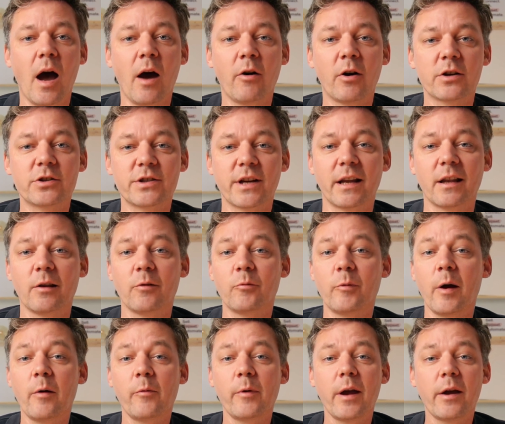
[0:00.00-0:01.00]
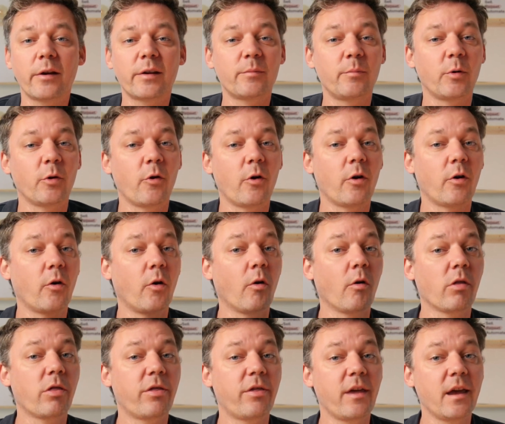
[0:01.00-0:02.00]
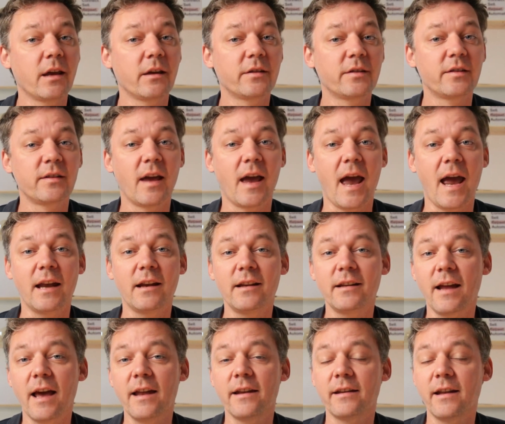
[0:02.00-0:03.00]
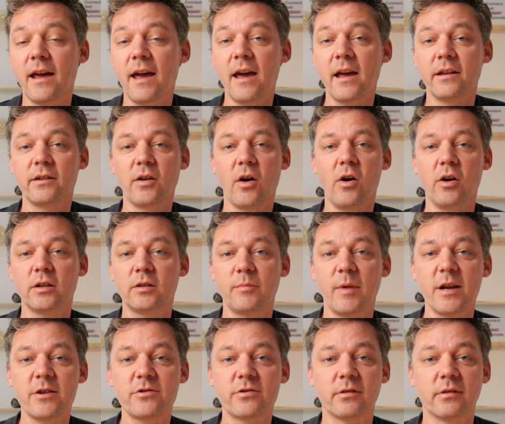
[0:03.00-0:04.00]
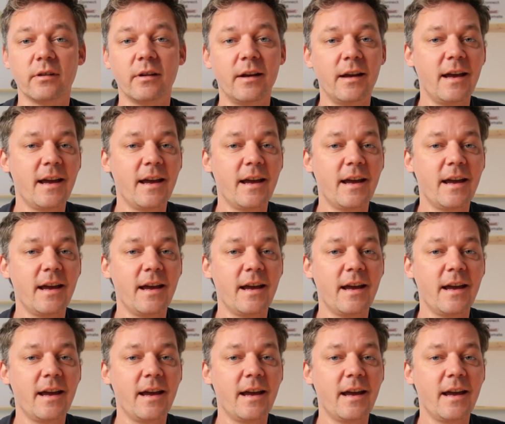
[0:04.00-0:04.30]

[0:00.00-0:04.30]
our channel where we explore all things n8n and automation.